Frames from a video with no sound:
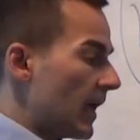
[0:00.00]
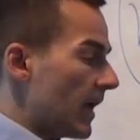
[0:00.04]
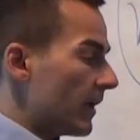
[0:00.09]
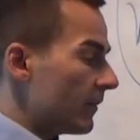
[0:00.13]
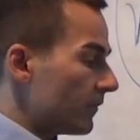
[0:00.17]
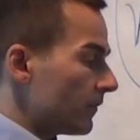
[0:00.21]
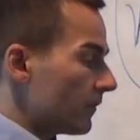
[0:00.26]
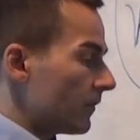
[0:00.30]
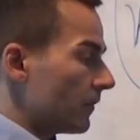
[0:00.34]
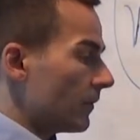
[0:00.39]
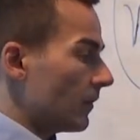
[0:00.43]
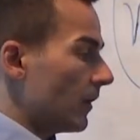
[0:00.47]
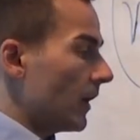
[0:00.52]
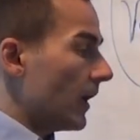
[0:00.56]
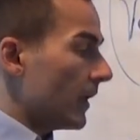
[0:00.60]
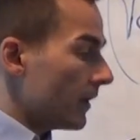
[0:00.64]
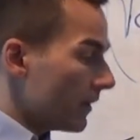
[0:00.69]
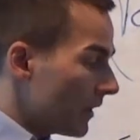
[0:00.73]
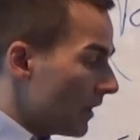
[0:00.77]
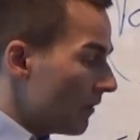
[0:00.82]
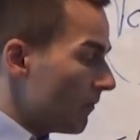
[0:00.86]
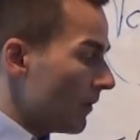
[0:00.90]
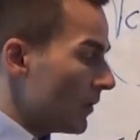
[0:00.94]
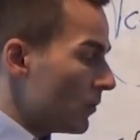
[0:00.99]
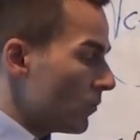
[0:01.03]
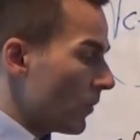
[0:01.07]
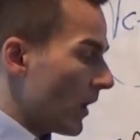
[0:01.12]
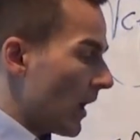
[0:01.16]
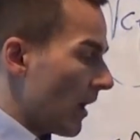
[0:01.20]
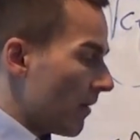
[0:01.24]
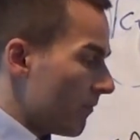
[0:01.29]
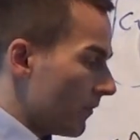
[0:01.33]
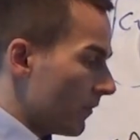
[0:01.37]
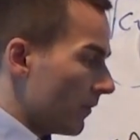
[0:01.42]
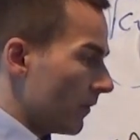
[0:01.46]
test, and given
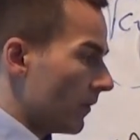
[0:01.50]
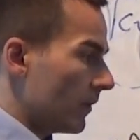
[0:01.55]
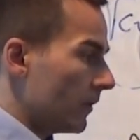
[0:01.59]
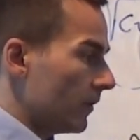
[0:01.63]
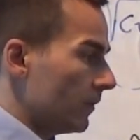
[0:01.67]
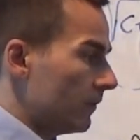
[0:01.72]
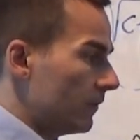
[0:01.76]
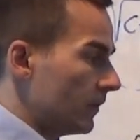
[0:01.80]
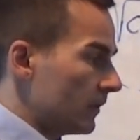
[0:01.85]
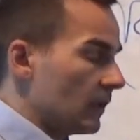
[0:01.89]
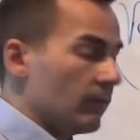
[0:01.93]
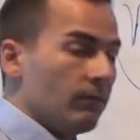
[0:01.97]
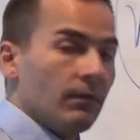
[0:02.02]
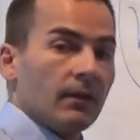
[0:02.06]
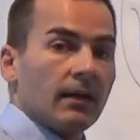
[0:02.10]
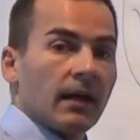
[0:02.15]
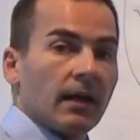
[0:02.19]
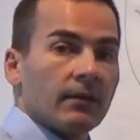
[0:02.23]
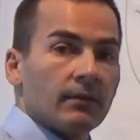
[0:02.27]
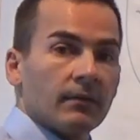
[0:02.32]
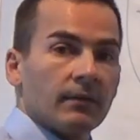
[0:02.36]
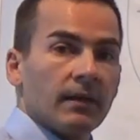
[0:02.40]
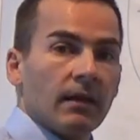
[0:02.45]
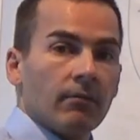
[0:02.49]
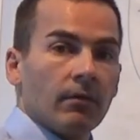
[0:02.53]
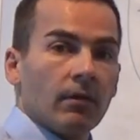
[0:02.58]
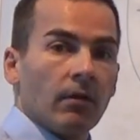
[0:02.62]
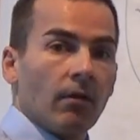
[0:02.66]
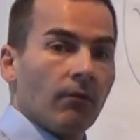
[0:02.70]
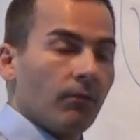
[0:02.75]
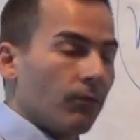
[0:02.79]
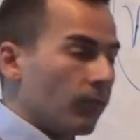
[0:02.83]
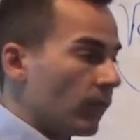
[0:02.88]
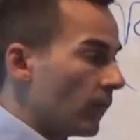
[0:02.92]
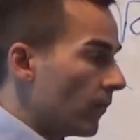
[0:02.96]
you have a significance
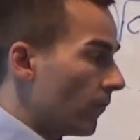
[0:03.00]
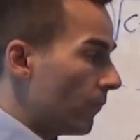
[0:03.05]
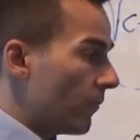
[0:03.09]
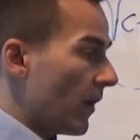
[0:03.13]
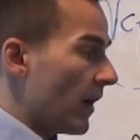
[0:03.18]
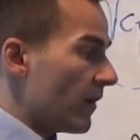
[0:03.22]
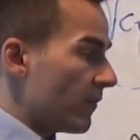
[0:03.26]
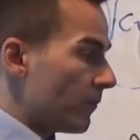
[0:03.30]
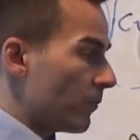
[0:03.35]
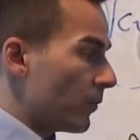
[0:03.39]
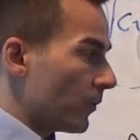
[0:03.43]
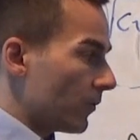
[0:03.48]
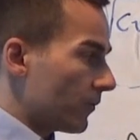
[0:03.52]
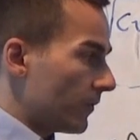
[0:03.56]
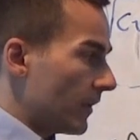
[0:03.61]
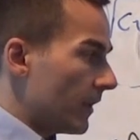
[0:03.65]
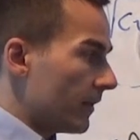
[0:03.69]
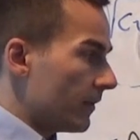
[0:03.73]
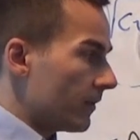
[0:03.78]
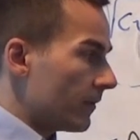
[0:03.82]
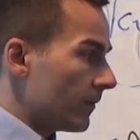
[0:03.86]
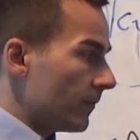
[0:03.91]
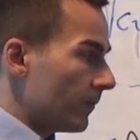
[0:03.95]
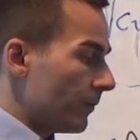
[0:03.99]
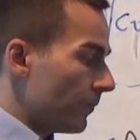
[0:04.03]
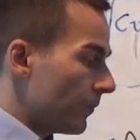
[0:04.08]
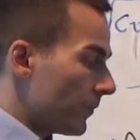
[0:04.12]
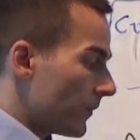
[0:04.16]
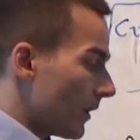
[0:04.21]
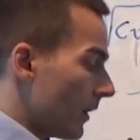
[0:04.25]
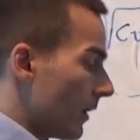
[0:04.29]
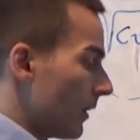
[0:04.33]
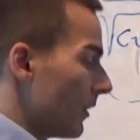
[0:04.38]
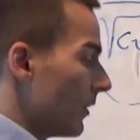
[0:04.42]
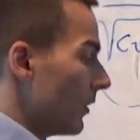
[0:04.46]
level of 5%,
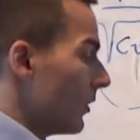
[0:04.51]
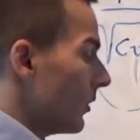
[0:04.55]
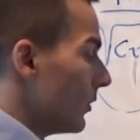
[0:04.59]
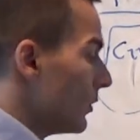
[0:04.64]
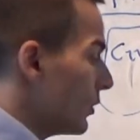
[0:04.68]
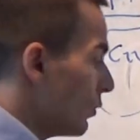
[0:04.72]
yeah,